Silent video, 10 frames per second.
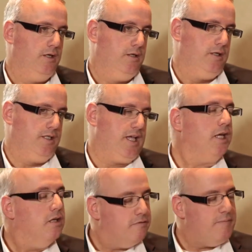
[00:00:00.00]

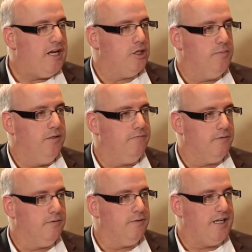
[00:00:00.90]
executive management
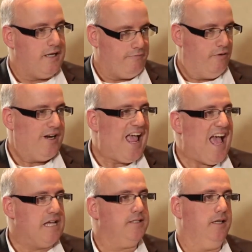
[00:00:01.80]
for an
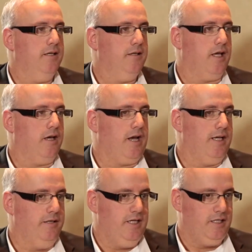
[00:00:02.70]
ask, I
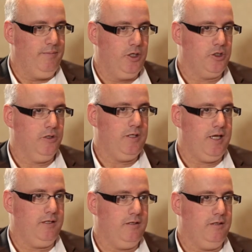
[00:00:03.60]
need to make sure
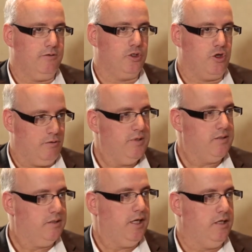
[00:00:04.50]
that there's a strong
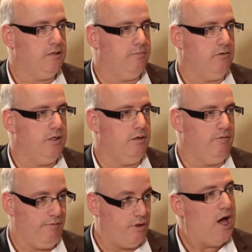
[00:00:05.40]
business case around it, and we've
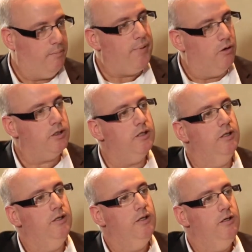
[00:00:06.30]
thought about
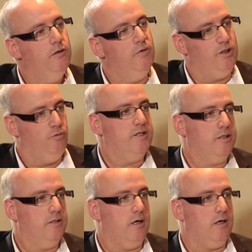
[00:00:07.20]
what the
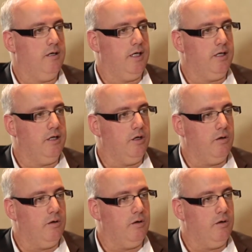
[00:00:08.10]
risks are. And